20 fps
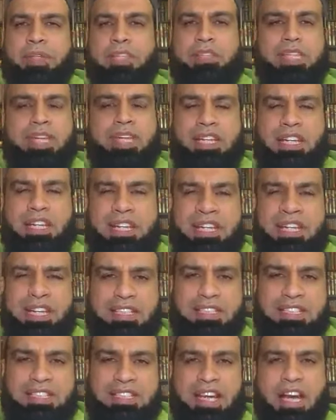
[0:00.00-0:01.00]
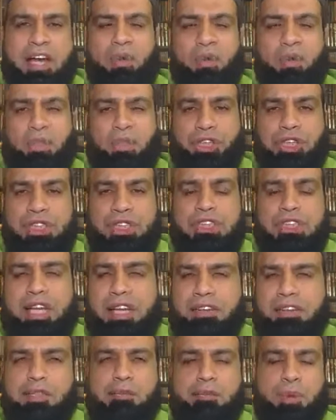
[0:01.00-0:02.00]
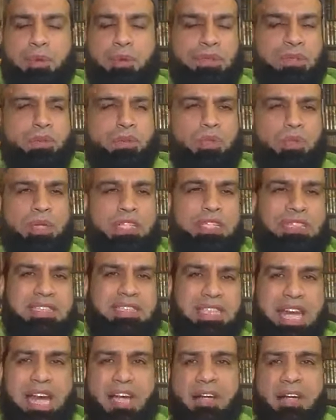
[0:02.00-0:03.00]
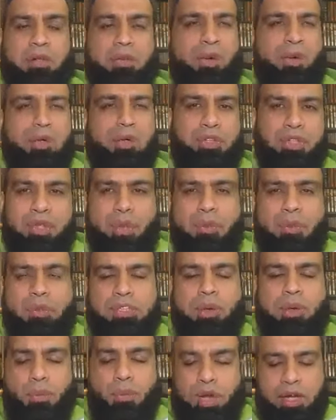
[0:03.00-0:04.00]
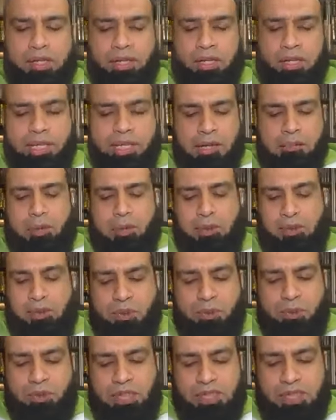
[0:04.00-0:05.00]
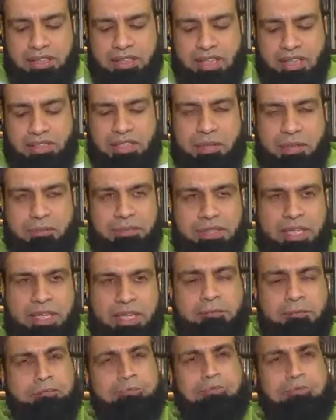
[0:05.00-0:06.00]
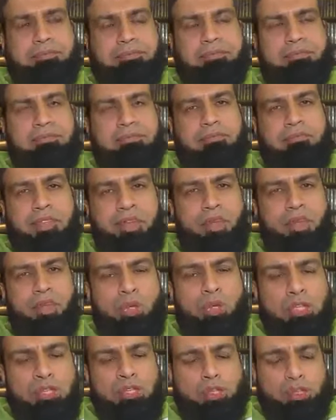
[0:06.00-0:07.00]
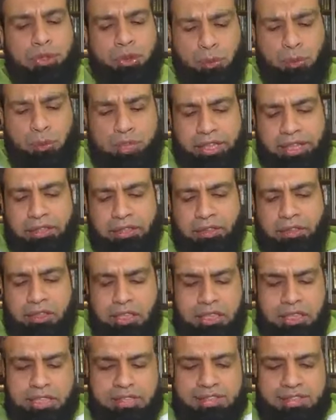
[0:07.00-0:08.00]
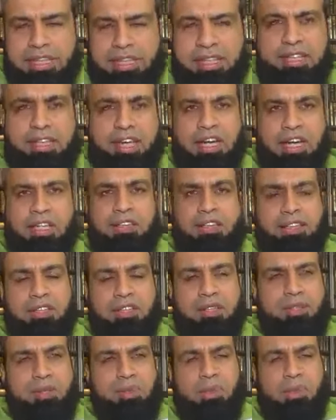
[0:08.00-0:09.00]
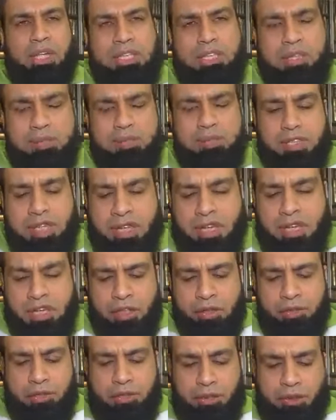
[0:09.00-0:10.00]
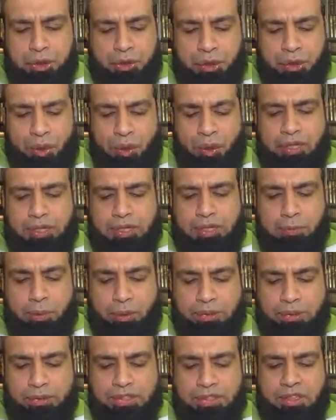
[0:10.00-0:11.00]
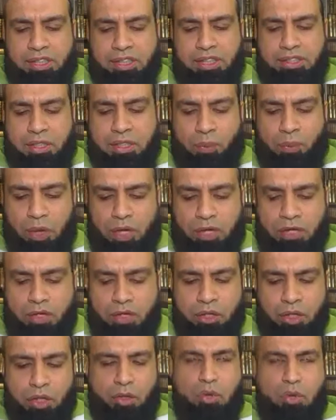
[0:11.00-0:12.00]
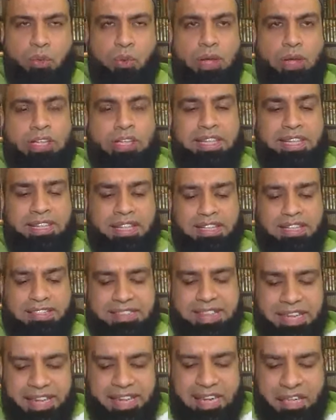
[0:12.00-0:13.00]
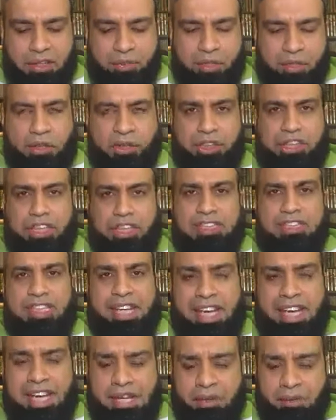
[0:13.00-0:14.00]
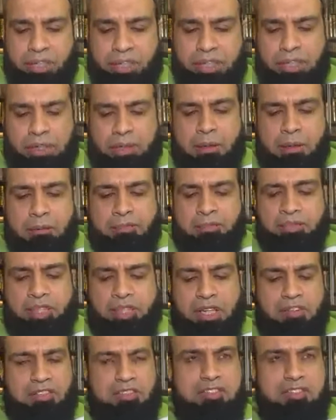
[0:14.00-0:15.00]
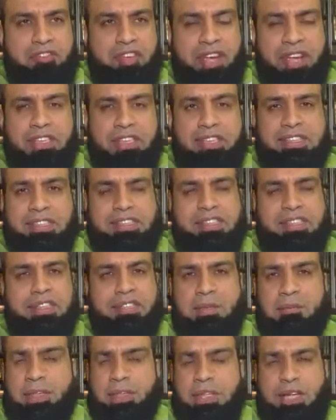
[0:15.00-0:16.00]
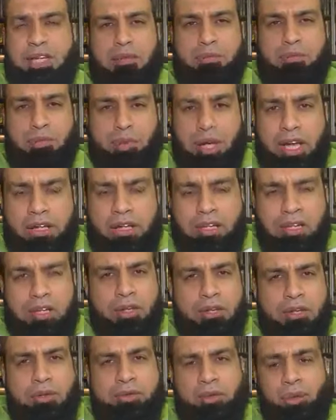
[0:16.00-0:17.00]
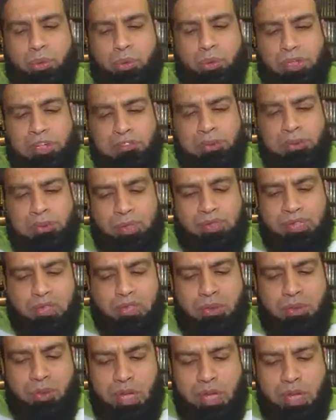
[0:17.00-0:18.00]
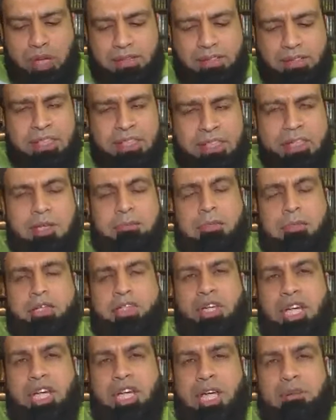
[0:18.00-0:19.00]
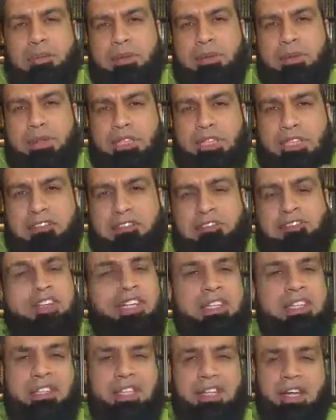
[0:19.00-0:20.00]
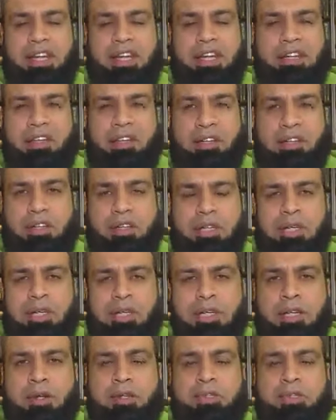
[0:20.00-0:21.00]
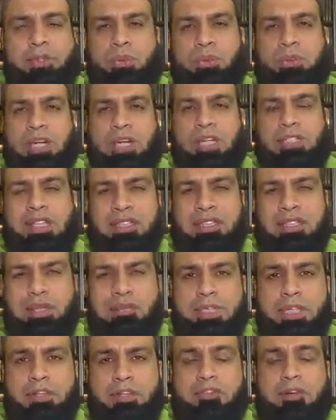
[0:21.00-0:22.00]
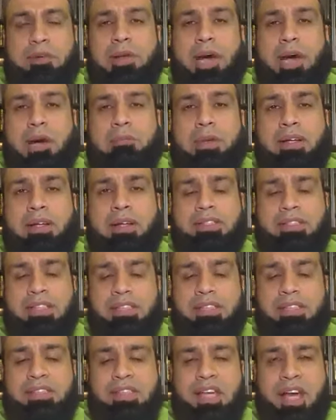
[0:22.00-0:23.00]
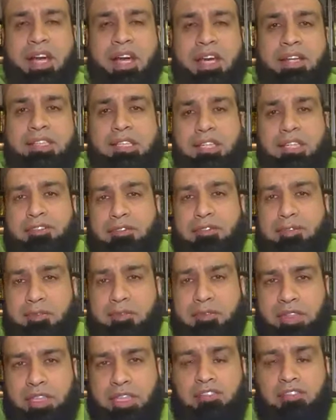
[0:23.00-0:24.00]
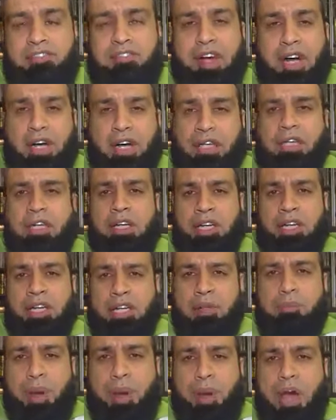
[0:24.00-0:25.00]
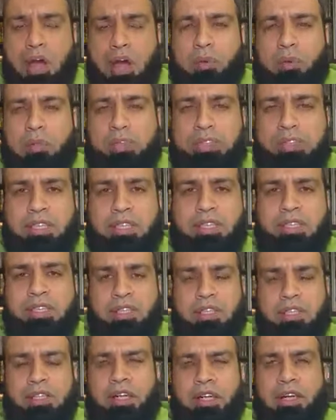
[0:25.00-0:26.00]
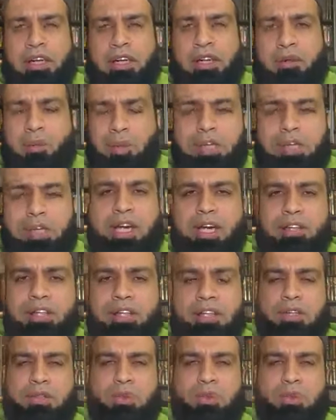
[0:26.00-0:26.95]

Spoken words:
is that he's not or she's not the person who can tackle or throw someone, but Rasulullah sallallahu alaihi wasallam said, who can control their anger. Second hadith, Rasulullah SAW said, the strongest person is the one who when he gets angry or she gets angry, their face doesn't become red, nor their voices rise, but they're able to defeat their anger. Rasulullah SAW said, from amongst the signs of nifaq, hypocrisy, one hadith,